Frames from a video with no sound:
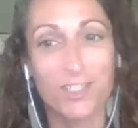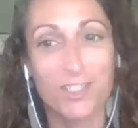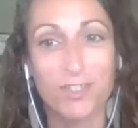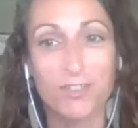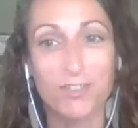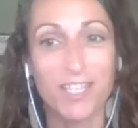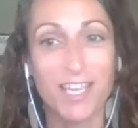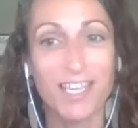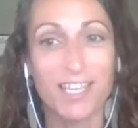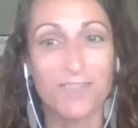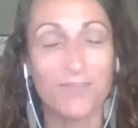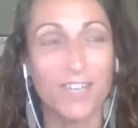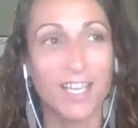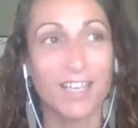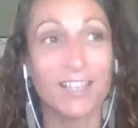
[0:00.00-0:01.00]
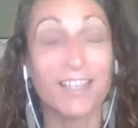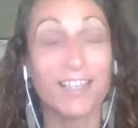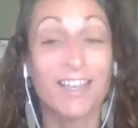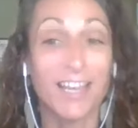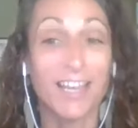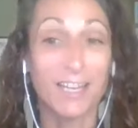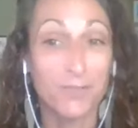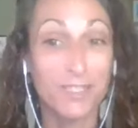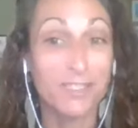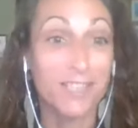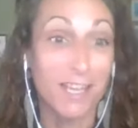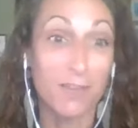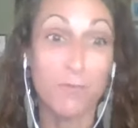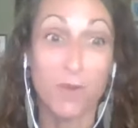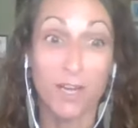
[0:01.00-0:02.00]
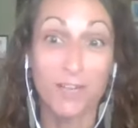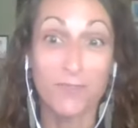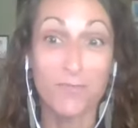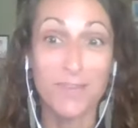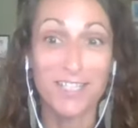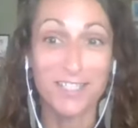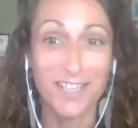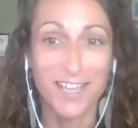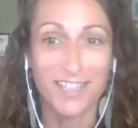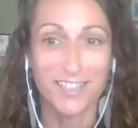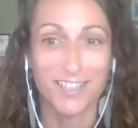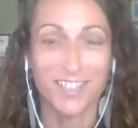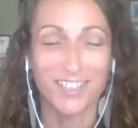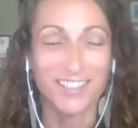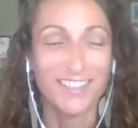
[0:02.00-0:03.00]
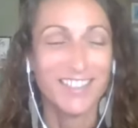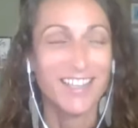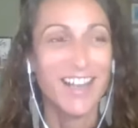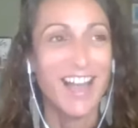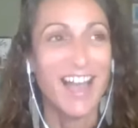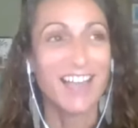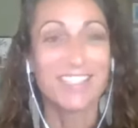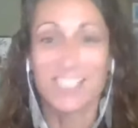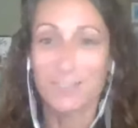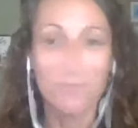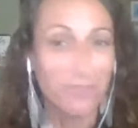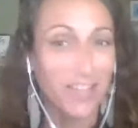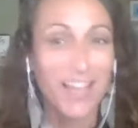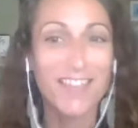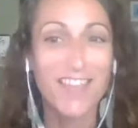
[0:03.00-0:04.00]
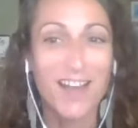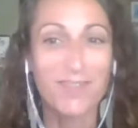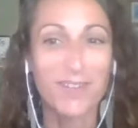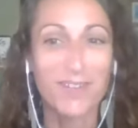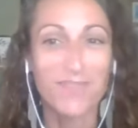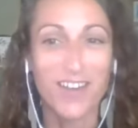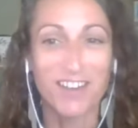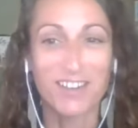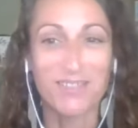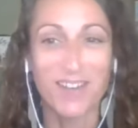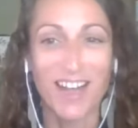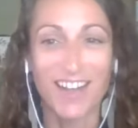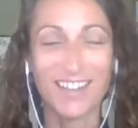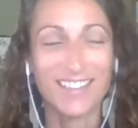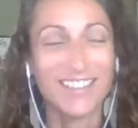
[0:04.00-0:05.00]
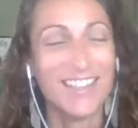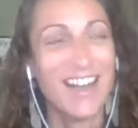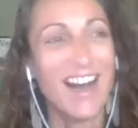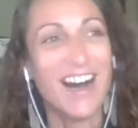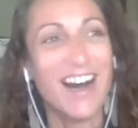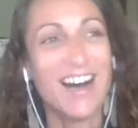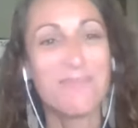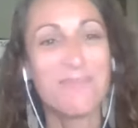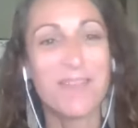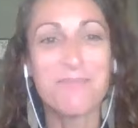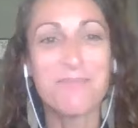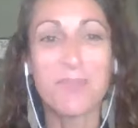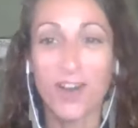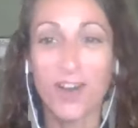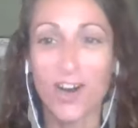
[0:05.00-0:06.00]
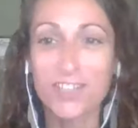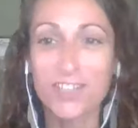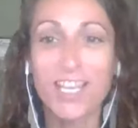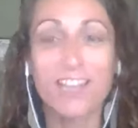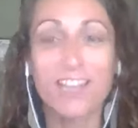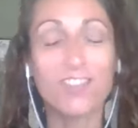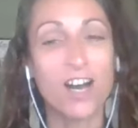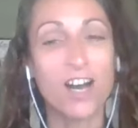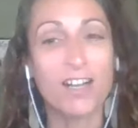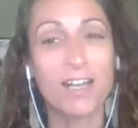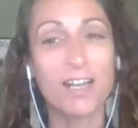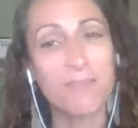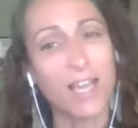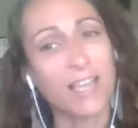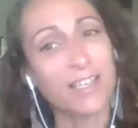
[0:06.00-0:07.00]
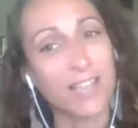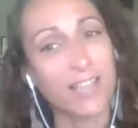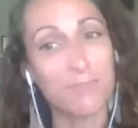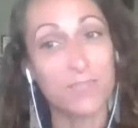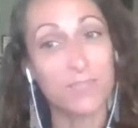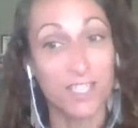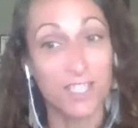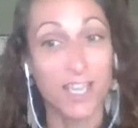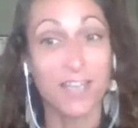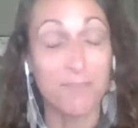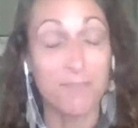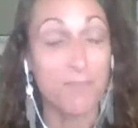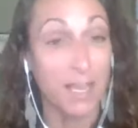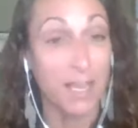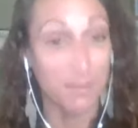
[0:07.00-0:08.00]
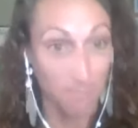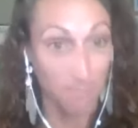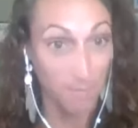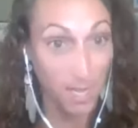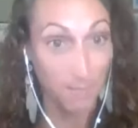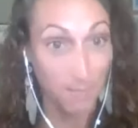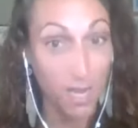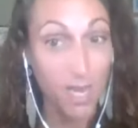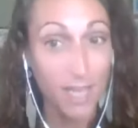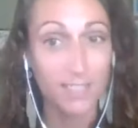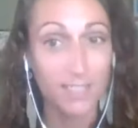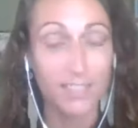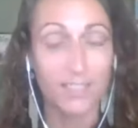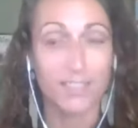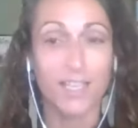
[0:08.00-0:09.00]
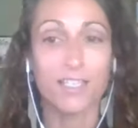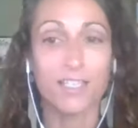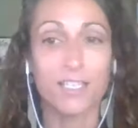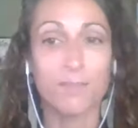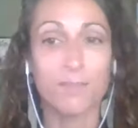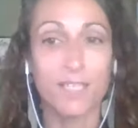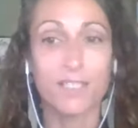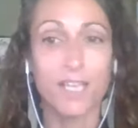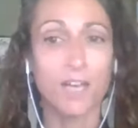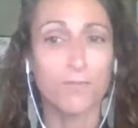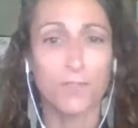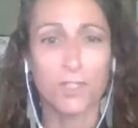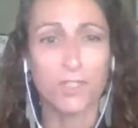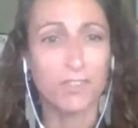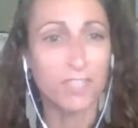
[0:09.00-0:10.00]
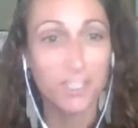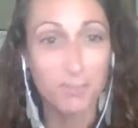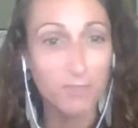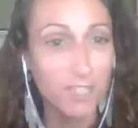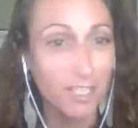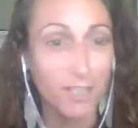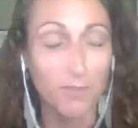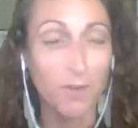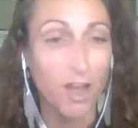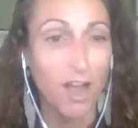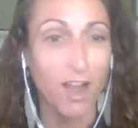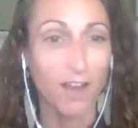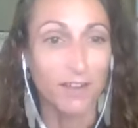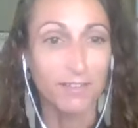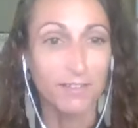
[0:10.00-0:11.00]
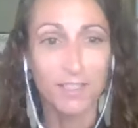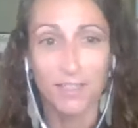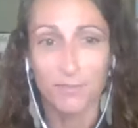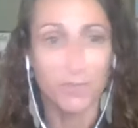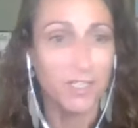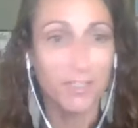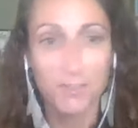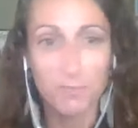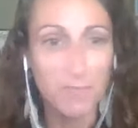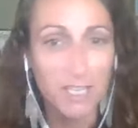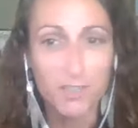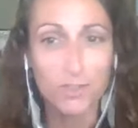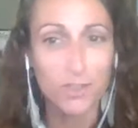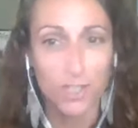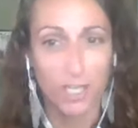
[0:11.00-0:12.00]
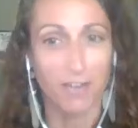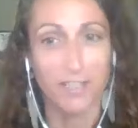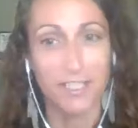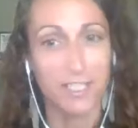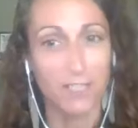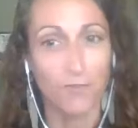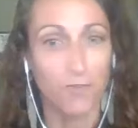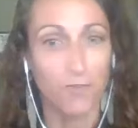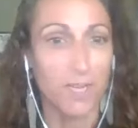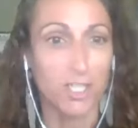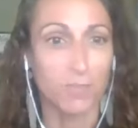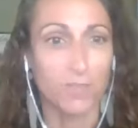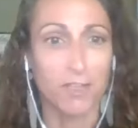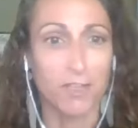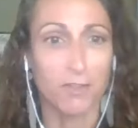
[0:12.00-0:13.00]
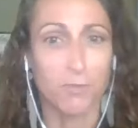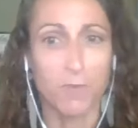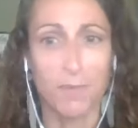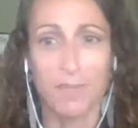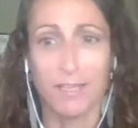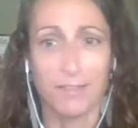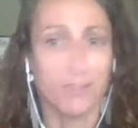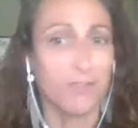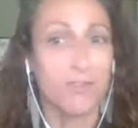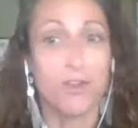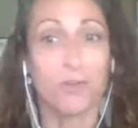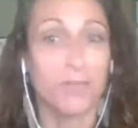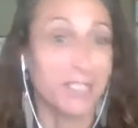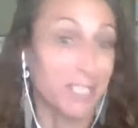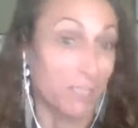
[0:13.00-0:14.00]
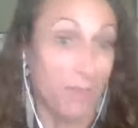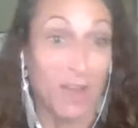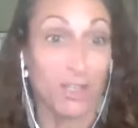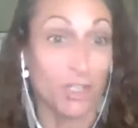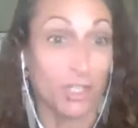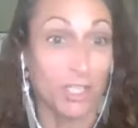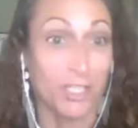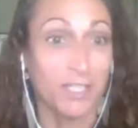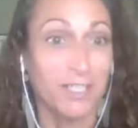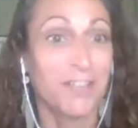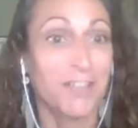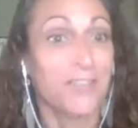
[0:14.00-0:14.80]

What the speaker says: Tuesday evening, and it was day 1 of my cycle. Didn't plan that one very well. But all day long, I'm saying in my mind is saying to myself, who do you think you are? What do you mean you're sharing this information with other women? You're no one special.